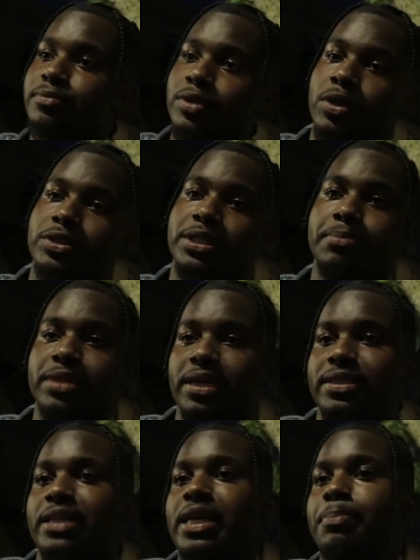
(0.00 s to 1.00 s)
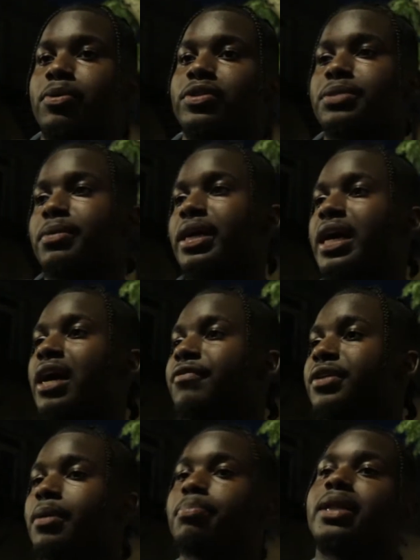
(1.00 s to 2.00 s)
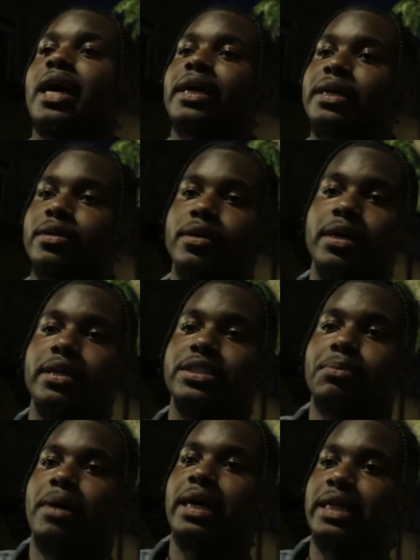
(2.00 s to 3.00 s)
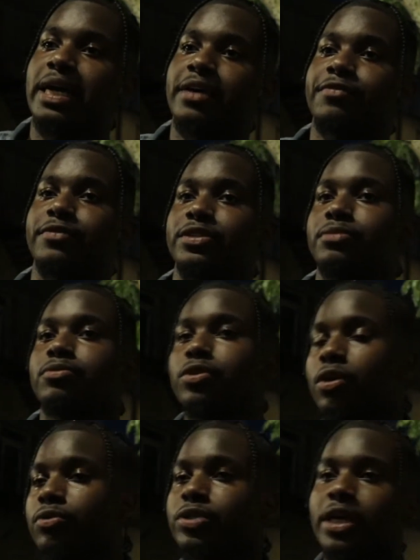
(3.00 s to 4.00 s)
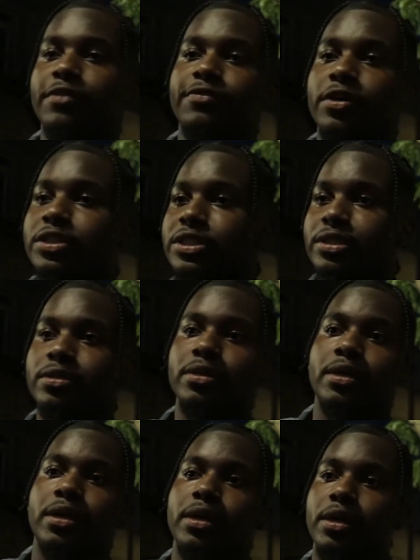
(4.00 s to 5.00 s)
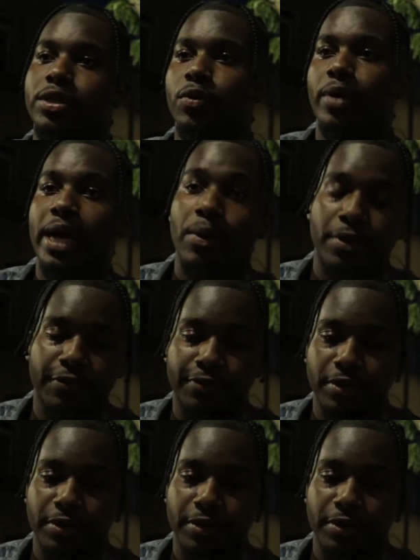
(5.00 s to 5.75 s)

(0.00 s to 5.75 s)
you know, some things that person may have and apply it to my life and, you know, try to function the way I want to